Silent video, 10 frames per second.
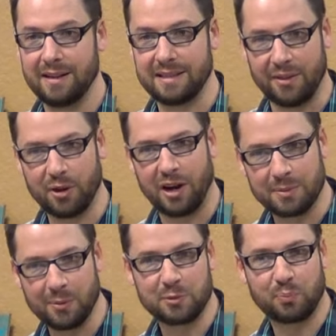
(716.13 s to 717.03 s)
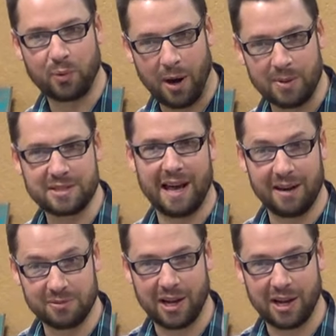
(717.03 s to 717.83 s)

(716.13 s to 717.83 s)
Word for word: is how the gospel was promised ahead of